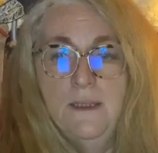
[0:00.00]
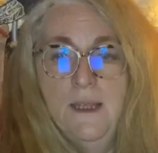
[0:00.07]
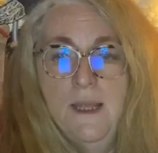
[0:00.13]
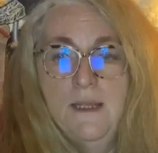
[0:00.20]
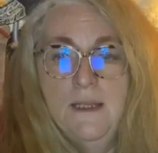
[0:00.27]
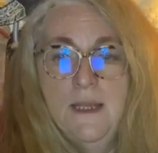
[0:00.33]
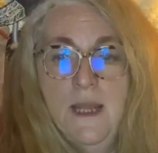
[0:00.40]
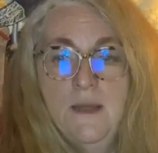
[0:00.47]

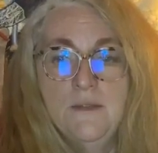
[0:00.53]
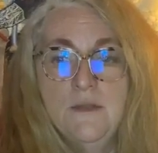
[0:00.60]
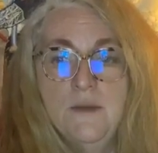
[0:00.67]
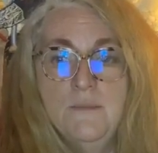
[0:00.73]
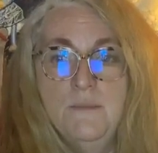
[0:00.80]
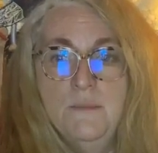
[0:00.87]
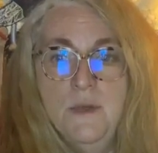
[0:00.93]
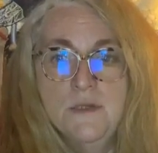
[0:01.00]
And he had
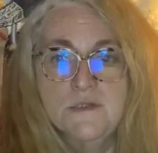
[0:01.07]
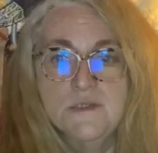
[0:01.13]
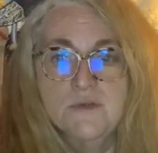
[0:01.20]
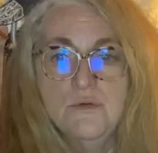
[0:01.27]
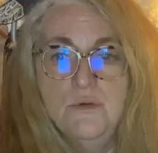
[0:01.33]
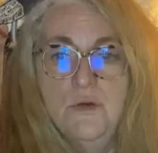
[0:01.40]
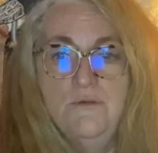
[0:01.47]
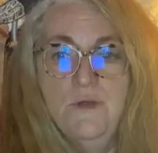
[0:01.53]
the
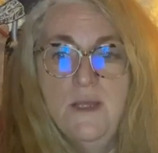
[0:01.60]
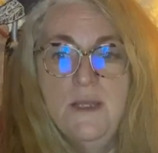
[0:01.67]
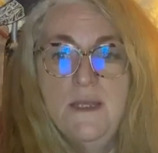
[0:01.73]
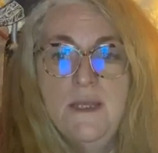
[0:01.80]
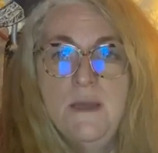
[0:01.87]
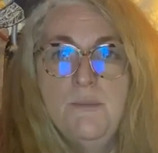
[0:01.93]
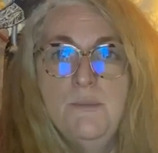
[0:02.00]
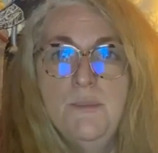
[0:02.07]
muscle of a
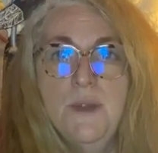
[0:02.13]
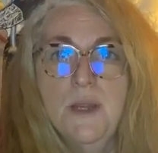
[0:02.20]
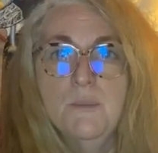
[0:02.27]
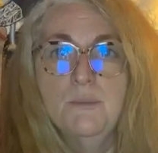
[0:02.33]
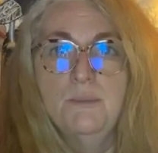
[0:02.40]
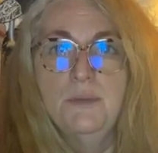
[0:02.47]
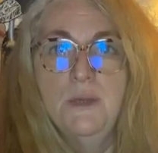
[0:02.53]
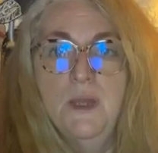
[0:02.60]

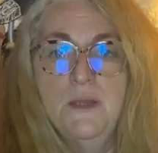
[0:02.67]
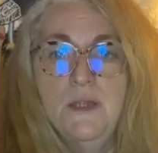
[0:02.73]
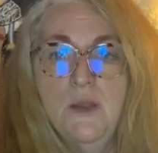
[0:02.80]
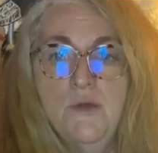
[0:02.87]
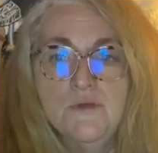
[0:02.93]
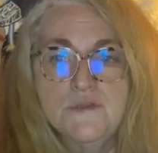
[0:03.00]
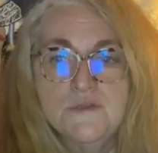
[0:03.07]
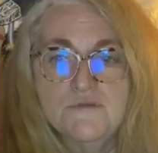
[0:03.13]
limpet bloody
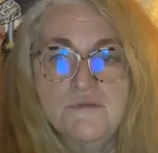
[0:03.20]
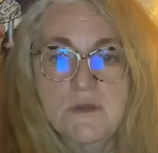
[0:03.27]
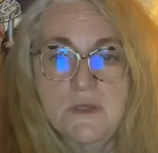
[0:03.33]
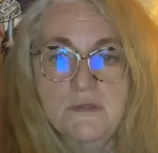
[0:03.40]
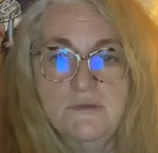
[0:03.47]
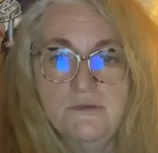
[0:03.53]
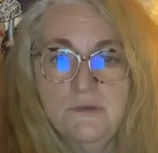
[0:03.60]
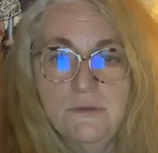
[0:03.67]

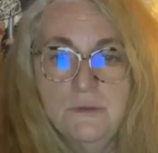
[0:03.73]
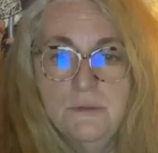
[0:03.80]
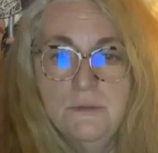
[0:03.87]
ostrich.